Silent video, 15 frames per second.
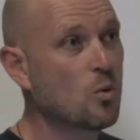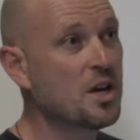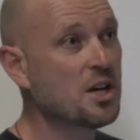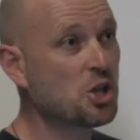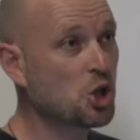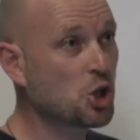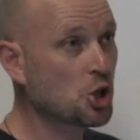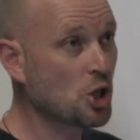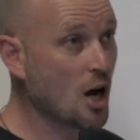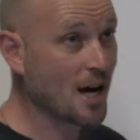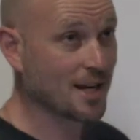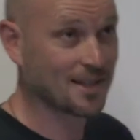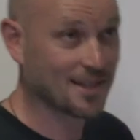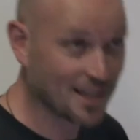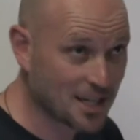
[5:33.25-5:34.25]
we're
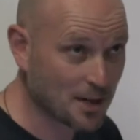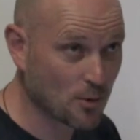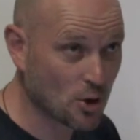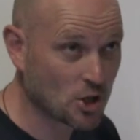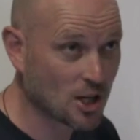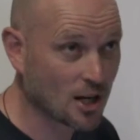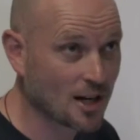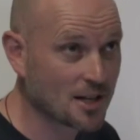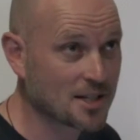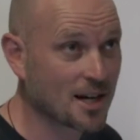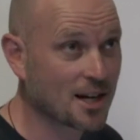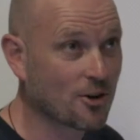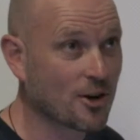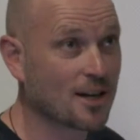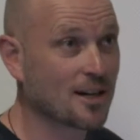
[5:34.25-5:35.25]
shite at commercialising
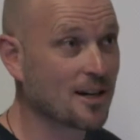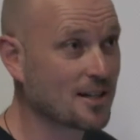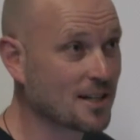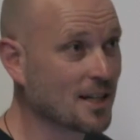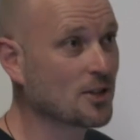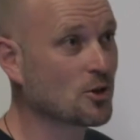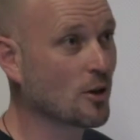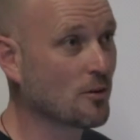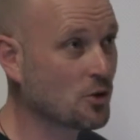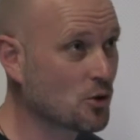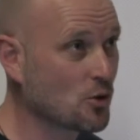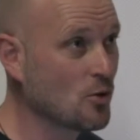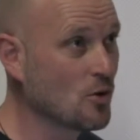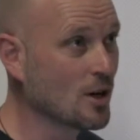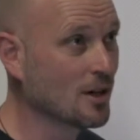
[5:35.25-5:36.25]
our great ideas
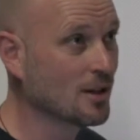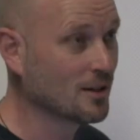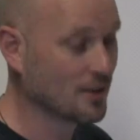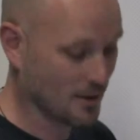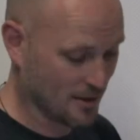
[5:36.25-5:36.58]
offshore.